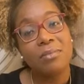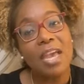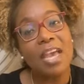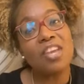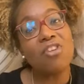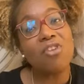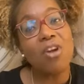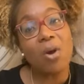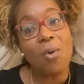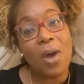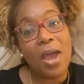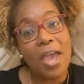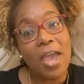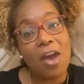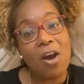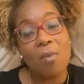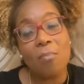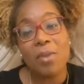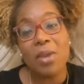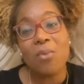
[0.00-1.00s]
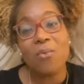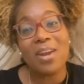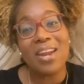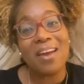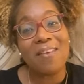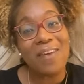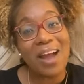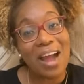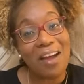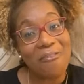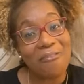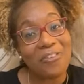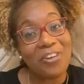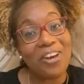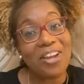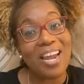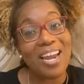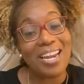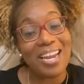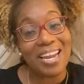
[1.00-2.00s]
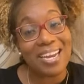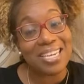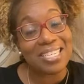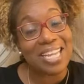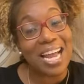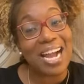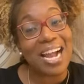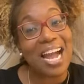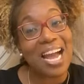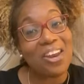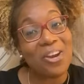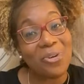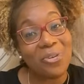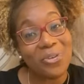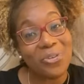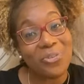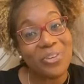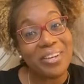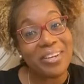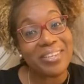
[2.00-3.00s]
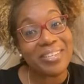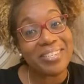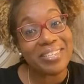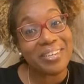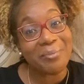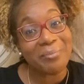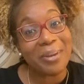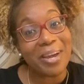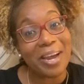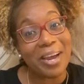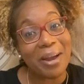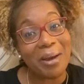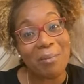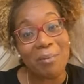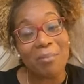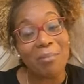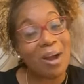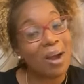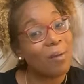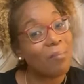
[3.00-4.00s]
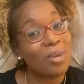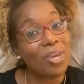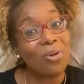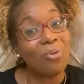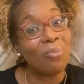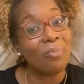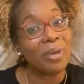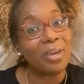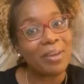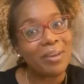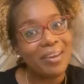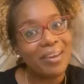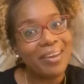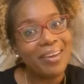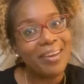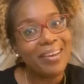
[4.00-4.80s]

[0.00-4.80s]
And you know what helped me whenever I feel like that? Because I got those feelings sometimes. I'm human.